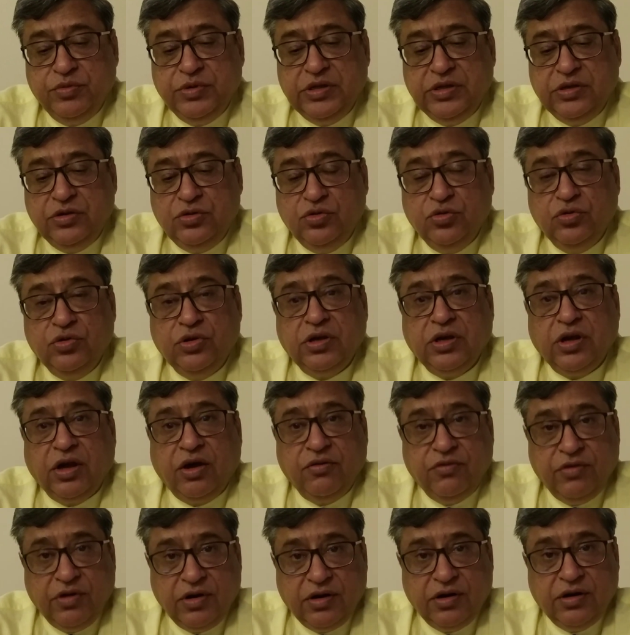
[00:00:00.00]
doing
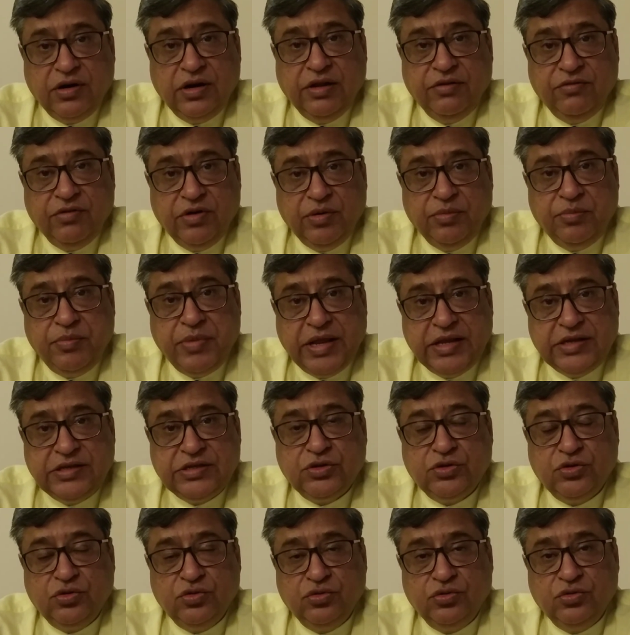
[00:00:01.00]
our level
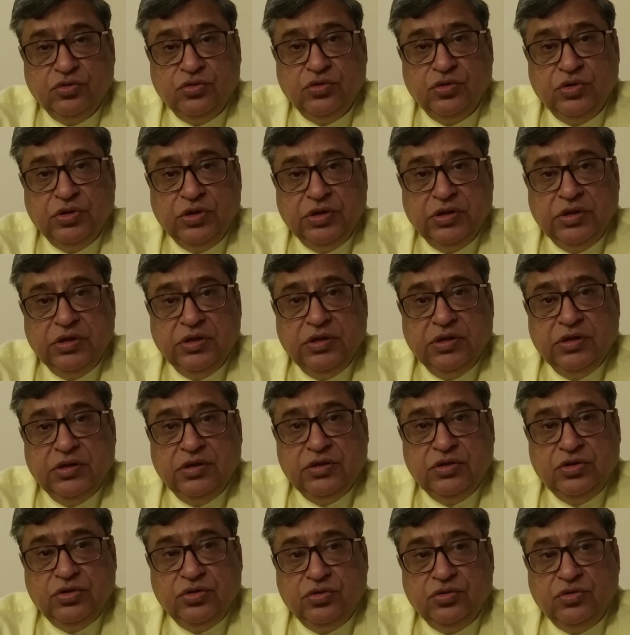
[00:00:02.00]
best to
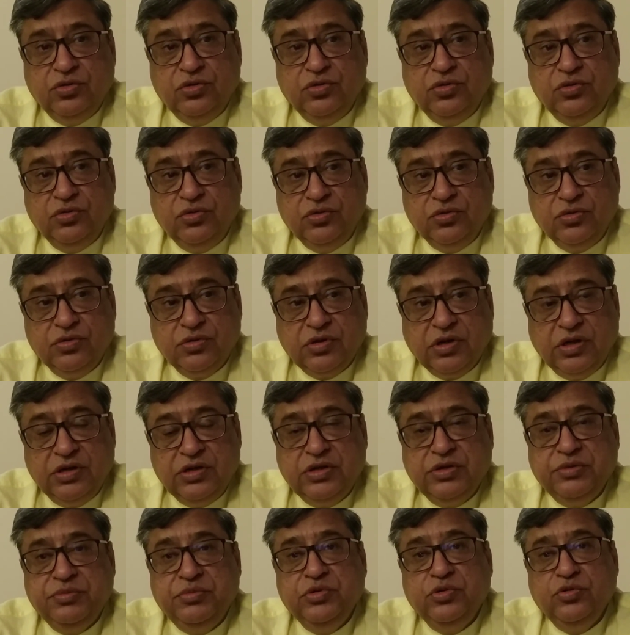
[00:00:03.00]

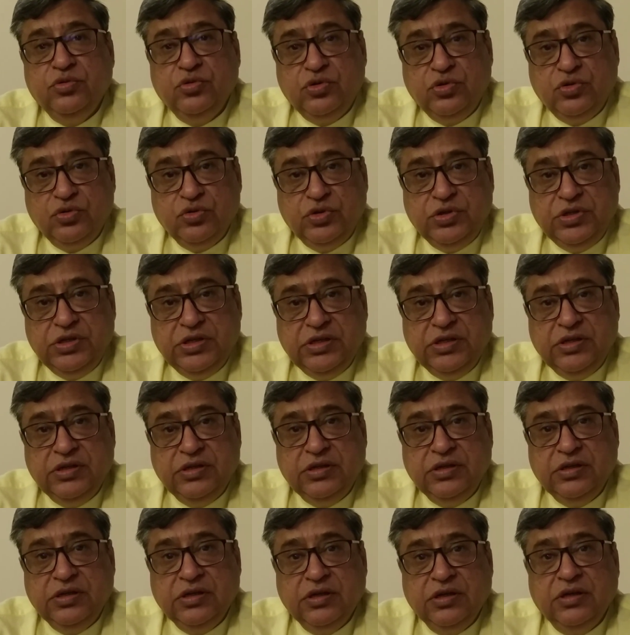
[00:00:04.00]
contribute to
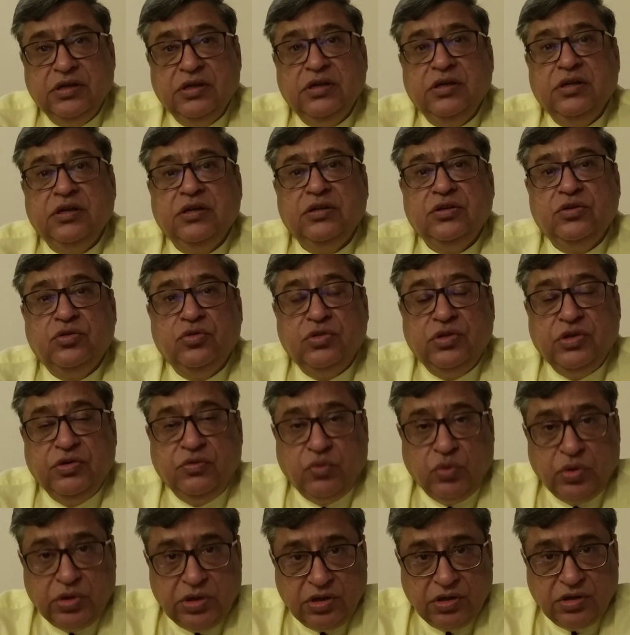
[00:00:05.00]
the
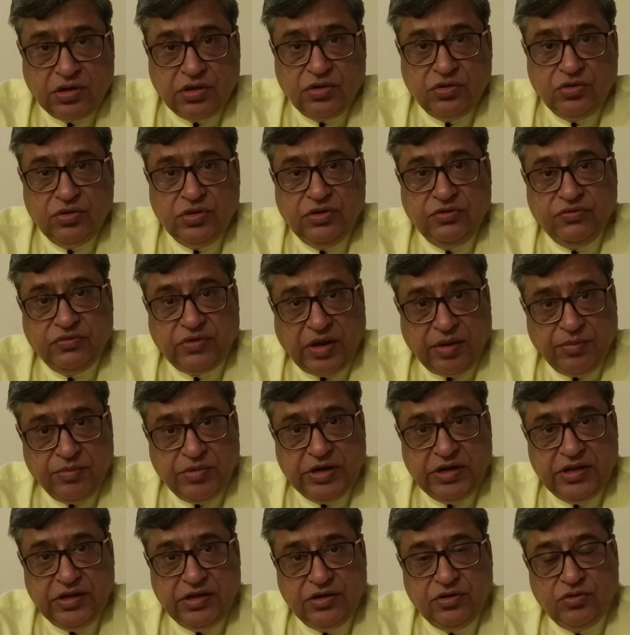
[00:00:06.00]
work, to the
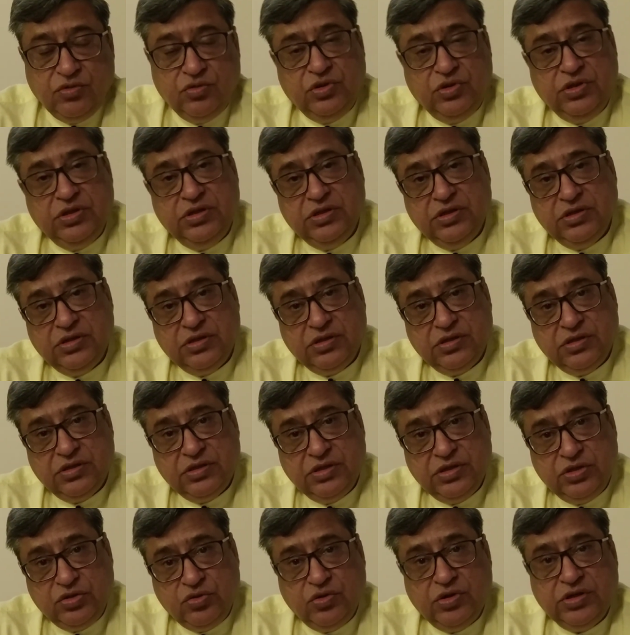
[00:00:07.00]
family, to the
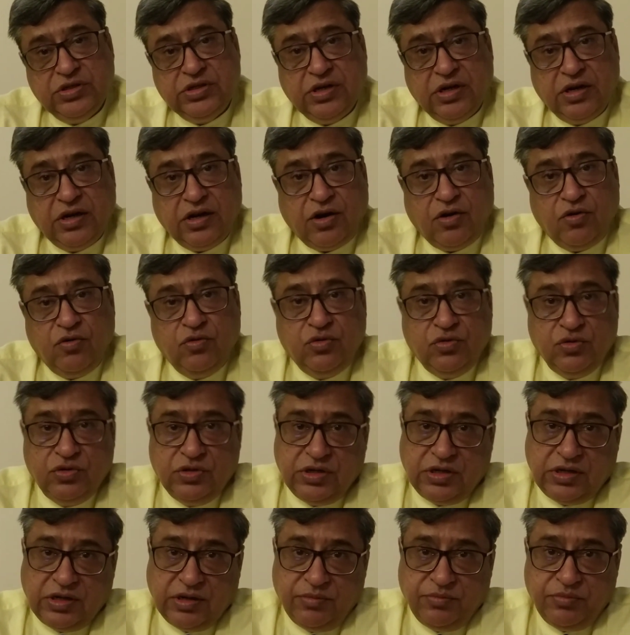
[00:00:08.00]
situation around, to
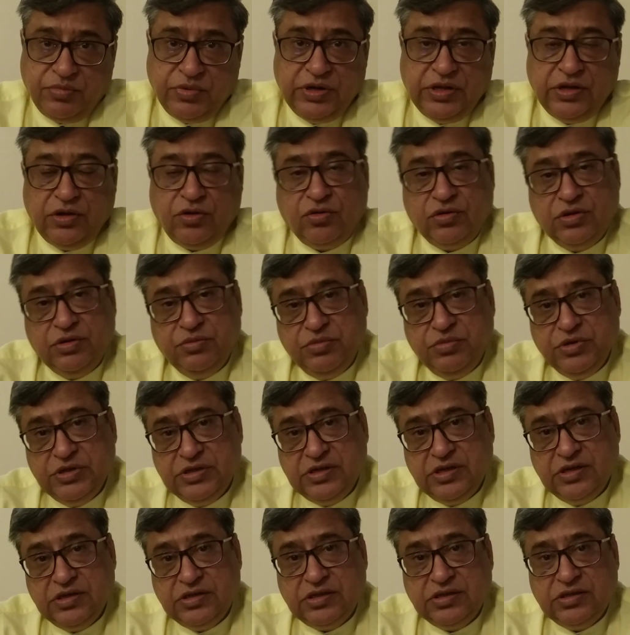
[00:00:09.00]
the company or the
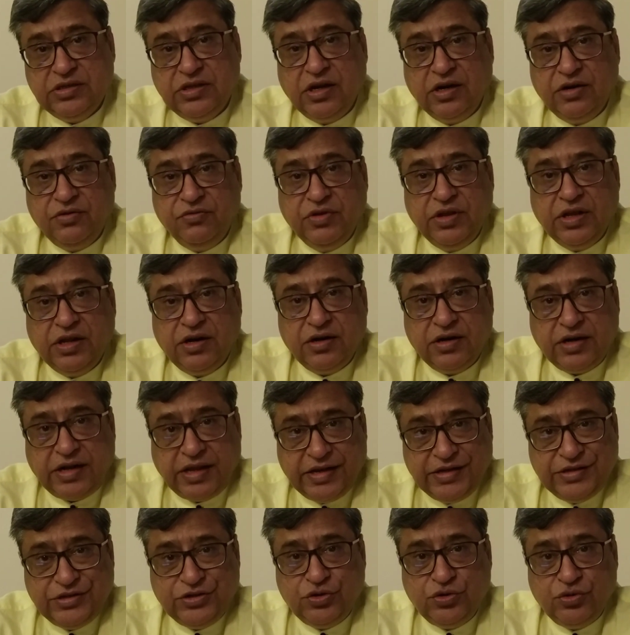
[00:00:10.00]
businesses that we are
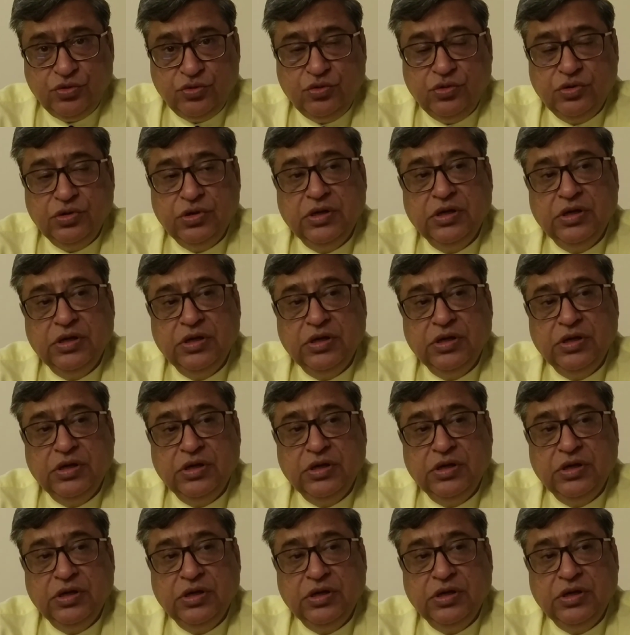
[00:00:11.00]
attached to.